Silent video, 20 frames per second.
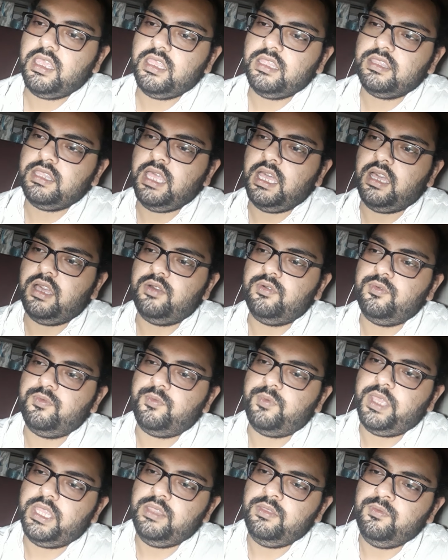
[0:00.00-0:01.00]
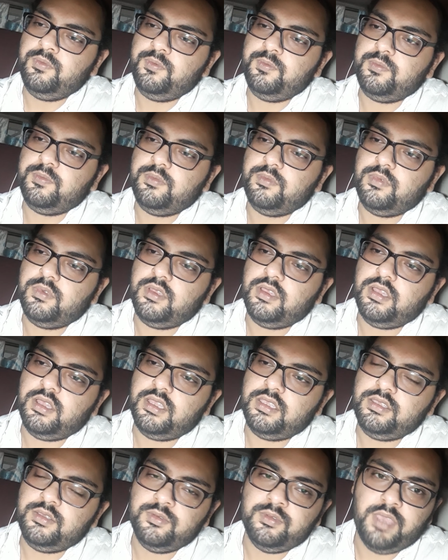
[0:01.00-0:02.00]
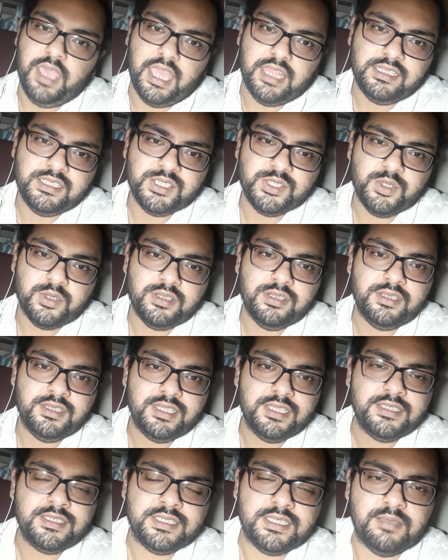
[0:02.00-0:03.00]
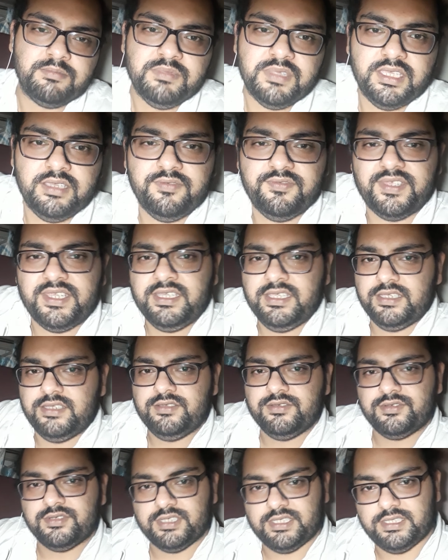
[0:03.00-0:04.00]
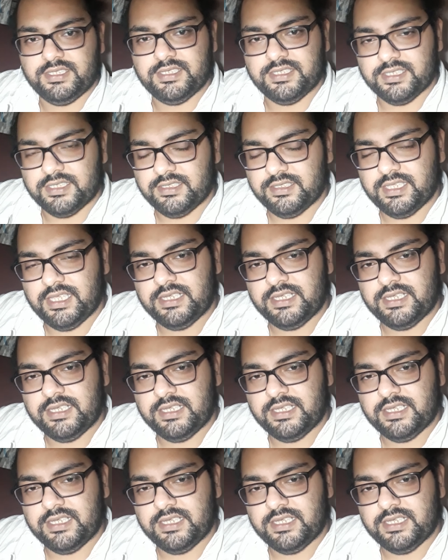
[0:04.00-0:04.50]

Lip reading: Now, when Aristotle did something very interesting,